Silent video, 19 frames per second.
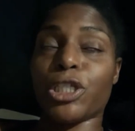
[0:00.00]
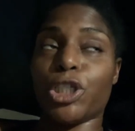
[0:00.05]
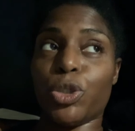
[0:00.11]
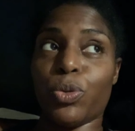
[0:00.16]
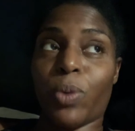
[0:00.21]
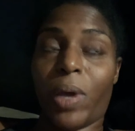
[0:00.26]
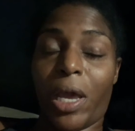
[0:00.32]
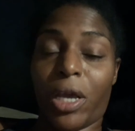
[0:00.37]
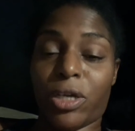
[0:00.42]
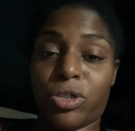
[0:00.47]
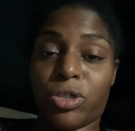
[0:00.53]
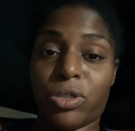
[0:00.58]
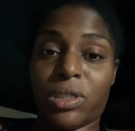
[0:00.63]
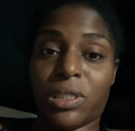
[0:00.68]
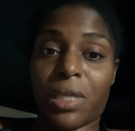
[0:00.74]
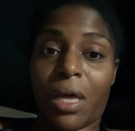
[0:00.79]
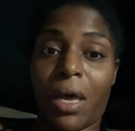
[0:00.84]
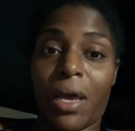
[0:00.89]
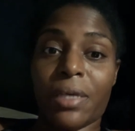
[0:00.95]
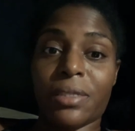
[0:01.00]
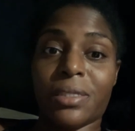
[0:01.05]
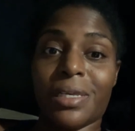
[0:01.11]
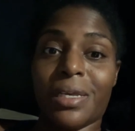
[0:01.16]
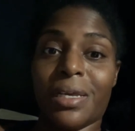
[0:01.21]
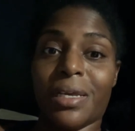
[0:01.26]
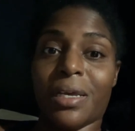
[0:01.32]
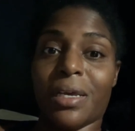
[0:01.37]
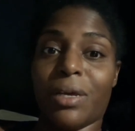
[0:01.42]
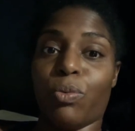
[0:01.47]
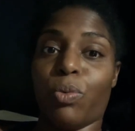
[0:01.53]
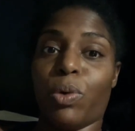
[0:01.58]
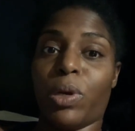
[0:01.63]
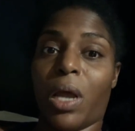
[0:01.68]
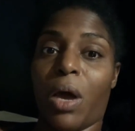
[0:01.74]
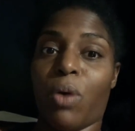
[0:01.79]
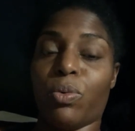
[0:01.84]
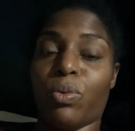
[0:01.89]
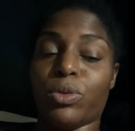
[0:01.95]
exercising, and what
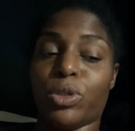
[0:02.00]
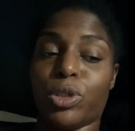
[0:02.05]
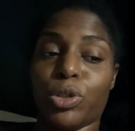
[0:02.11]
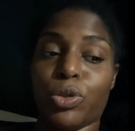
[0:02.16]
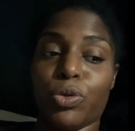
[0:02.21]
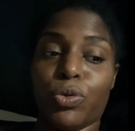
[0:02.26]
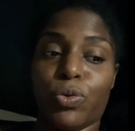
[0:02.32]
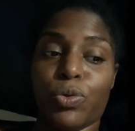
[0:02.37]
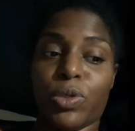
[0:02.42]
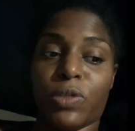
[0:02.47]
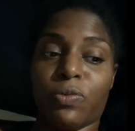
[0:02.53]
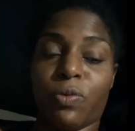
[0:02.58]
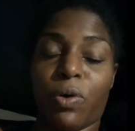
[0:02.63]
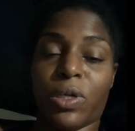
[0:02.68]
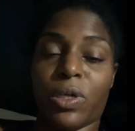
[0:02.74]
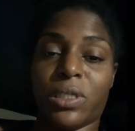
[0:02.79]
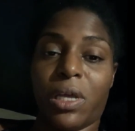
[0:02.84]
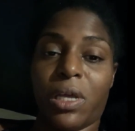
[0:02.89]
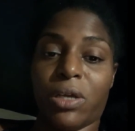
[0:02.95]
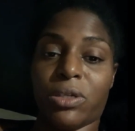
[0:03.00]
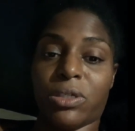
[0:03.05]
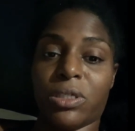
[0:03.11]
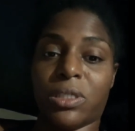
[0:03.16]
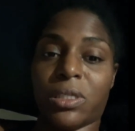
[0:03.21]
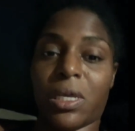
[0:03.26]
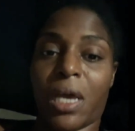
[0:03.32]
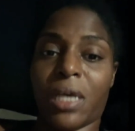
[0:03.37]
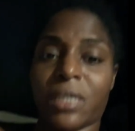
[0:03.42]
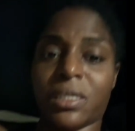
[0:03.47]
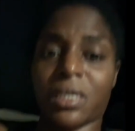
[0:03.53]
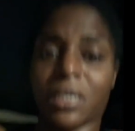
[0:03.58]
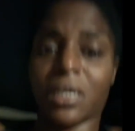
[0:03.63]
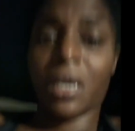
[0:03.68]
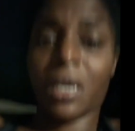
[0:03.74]
I will do as far as exercising,